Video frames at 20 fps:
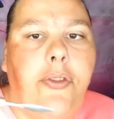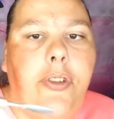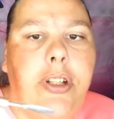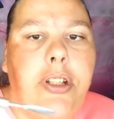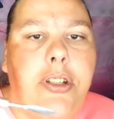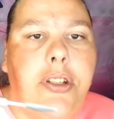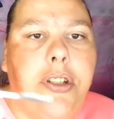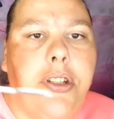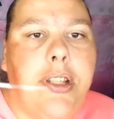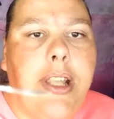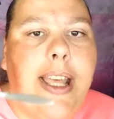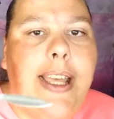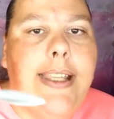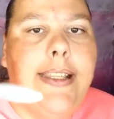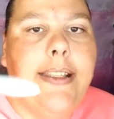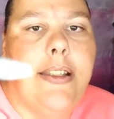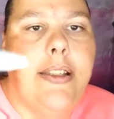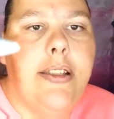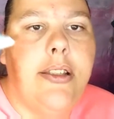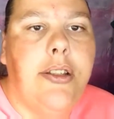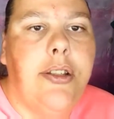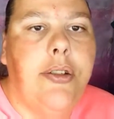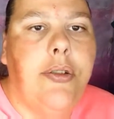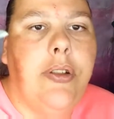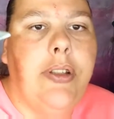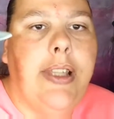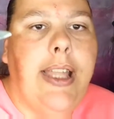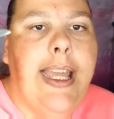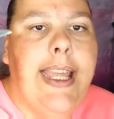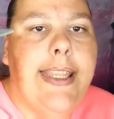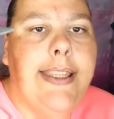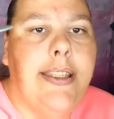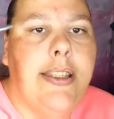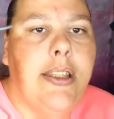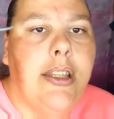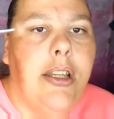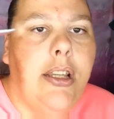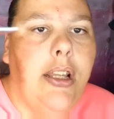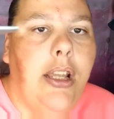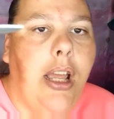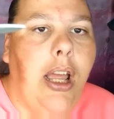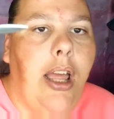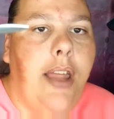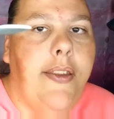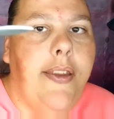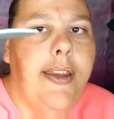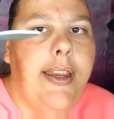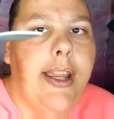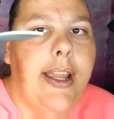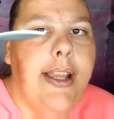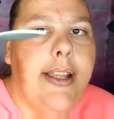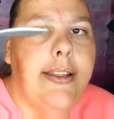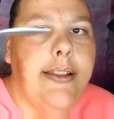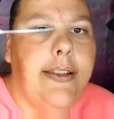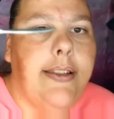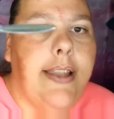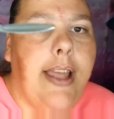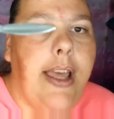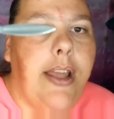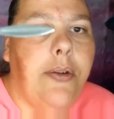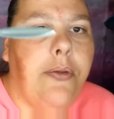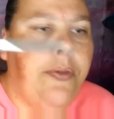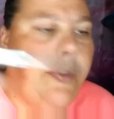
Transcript: sizes too and lengths. And then it has that on